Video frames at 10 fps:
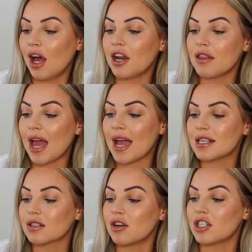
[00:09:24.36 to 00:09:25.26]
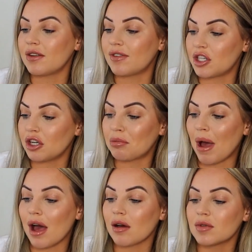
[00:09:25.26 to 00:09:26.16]
Another hair scrunchie for
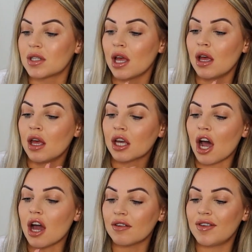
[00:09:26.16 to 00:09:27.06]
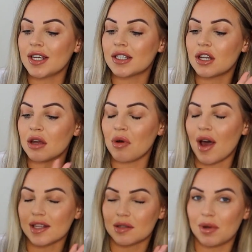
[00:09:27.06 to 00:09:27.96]
£2. Kind of needs no more
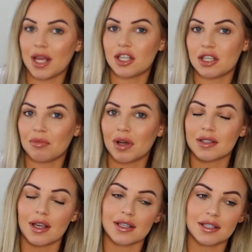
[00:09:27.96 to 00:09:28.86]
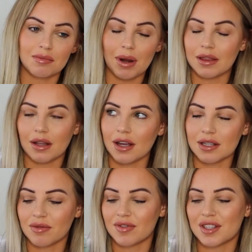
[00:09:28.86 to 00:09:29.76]
explanation because I explained the
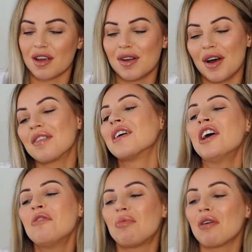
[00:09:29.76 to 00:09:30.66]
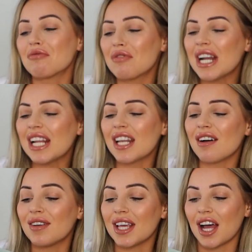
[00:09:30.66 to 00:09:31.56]
last one for so long. But a really
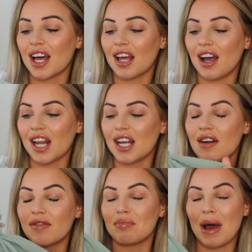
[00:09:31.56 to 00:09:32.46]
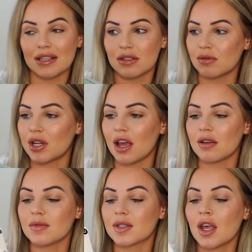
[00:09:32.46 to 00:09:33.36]
lovely colour. I love pastel
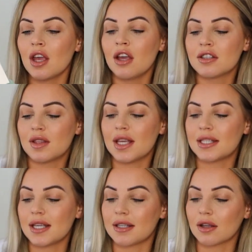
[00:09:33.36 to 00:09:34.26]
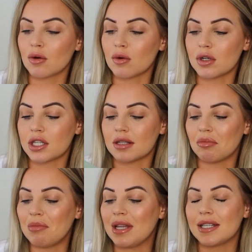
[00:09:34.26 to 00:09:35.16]
tones. So this is a gorgeous
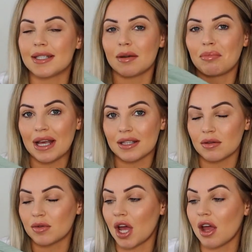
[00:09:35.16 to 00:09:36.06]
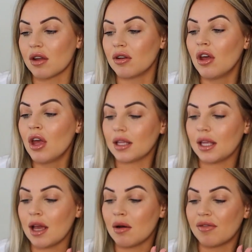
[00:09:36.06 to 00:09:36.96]
mint pastel tone.
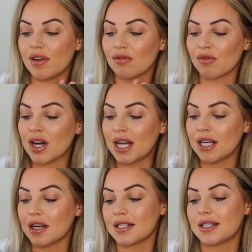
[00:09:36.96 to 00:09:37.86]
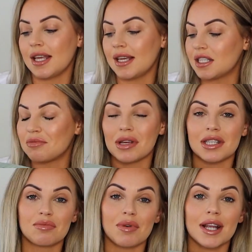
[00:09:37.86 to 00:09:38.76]
It will fit really nicely into my
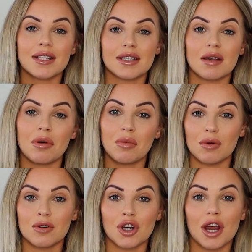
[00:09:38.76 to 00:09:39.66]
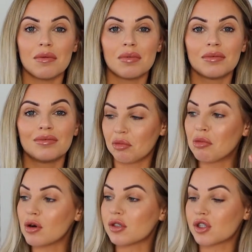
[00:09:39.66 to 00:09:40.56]
spring summer wardrobe.
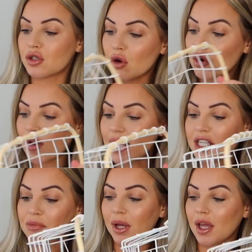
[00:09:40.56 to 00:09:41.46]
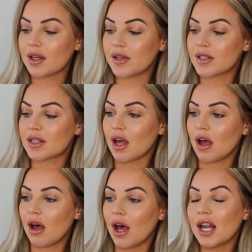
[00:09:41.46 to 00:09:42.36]
More storage because
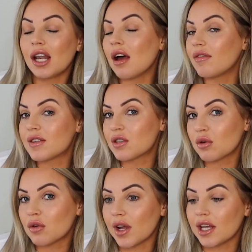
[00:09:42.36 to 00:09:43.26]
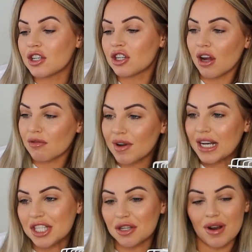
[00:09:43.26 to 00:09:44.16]
I love storage. I
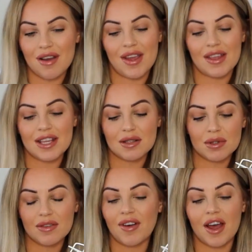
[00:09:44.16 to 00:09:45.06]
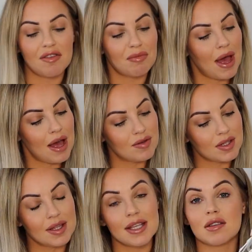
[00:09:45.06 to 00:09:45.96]
really do love it. This was
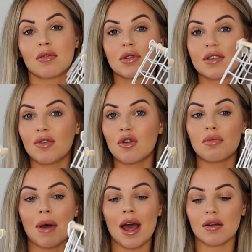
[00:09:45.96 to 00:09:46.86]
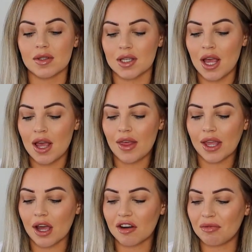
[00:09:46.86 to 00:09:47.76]
£5 and this one was £4.
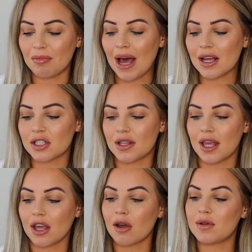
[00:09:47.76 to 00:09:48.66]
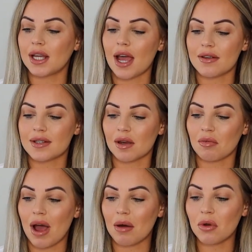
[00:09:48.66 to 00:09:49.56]
They kind of match. They can go together
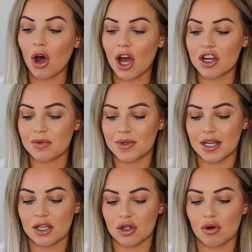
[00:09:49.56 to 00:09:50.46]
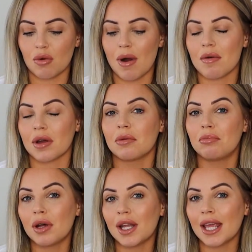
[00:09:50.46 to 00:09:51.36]
somewhere. I'm not 100% sure where I'm going to
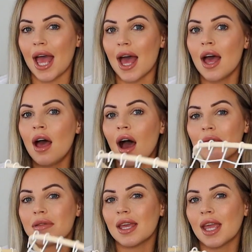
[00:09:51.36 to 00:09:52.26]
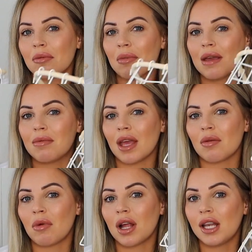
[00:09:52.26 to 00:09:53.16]
put it yet. I'm thinking maybe
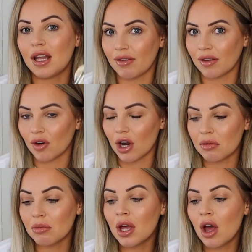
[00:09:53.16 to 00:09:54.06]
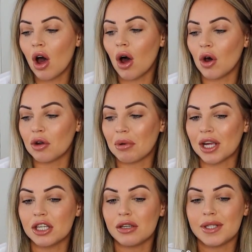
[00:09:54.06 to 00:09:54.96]
in my living room. on
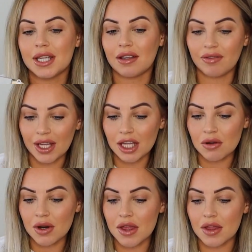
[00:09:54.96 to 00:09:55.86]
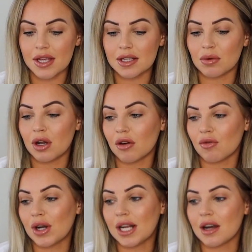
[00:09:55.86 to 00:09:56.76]
my new TV unit that these will look
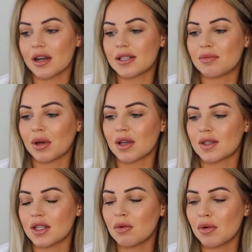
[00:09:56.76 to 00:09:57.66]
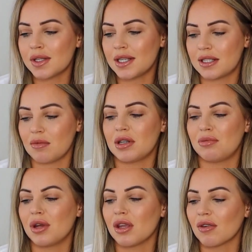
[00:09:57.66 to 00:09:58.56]
really nice, because you always need somewhere
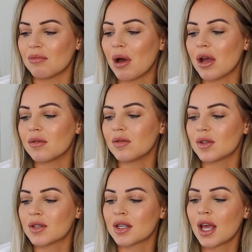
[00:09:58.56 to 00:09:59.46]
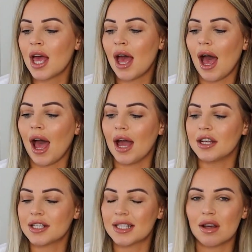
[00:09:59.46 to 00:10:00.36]
to put your remotes
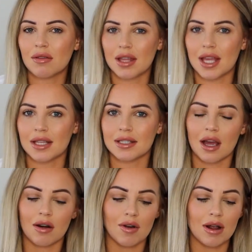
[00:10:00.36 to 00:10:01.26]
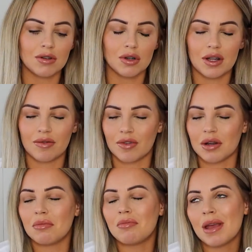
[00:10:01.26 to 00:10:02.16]
and just little things that are around your living
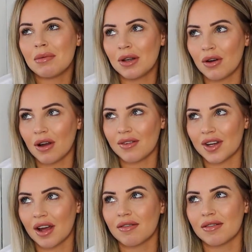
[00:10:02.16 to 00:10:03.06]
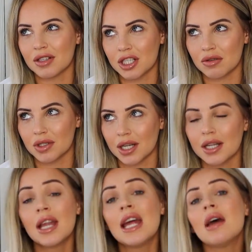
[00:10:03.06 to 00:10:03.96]
room. Maybe not if you don't have four children,